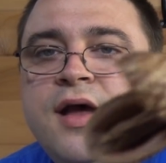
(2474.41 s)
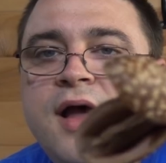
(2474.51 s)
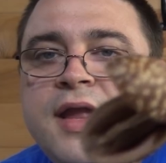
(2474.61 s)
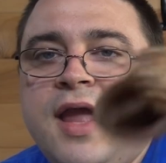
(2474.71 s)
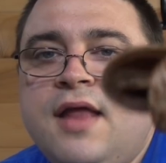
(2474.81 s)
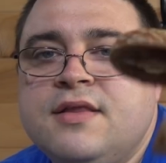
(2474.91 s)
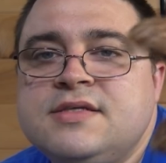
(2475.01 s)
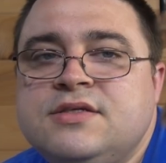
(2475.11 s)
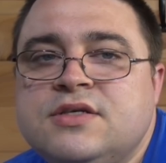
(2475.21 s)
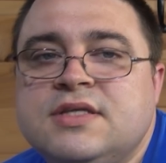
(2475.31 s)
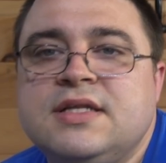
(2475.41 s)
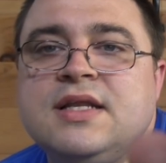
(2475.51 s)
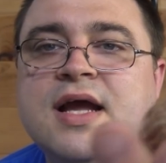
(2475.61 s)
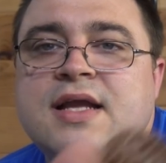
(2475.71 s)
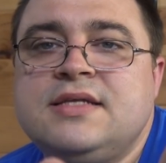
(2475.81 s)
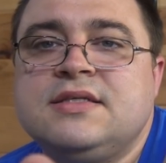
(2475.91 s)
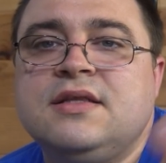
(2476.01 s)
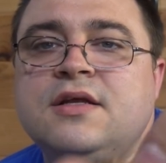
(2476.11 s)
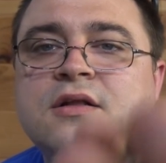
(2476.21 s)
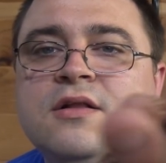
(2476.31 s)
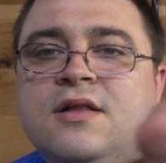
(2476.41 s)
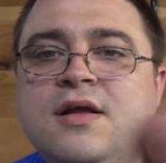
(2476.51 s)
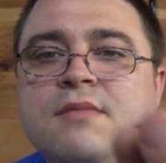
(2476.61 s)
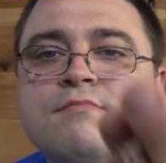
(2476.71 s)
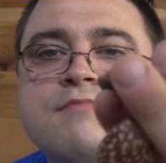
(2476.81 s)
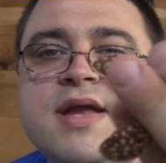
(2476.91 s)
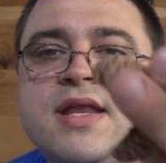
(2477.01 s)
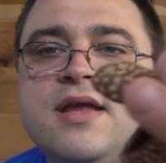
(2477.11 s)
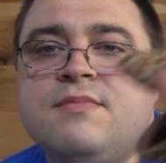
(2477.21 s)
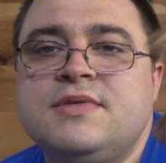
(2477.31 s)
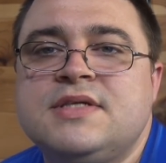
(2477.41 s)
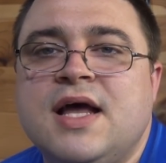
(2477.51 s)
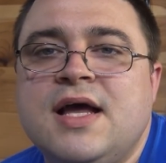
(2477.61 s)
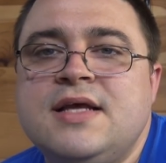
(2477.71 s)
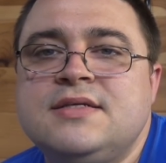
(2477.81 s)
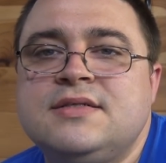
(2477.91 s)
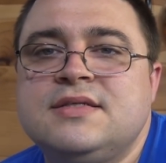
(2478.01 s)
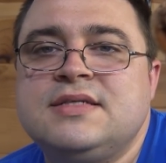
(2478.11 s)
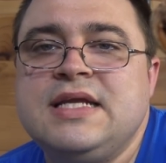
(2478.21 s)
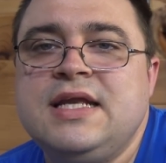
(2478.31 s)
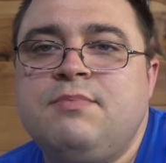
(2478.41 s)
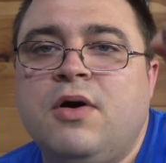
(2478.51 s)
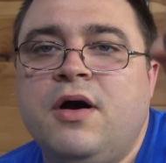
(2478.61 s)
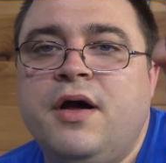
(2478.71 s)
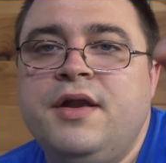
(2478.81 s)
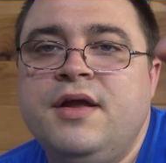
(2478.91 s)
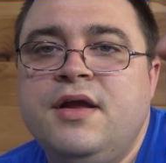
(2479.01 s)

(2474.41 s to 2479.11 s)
again, this is just a nice little medium-sized seed pod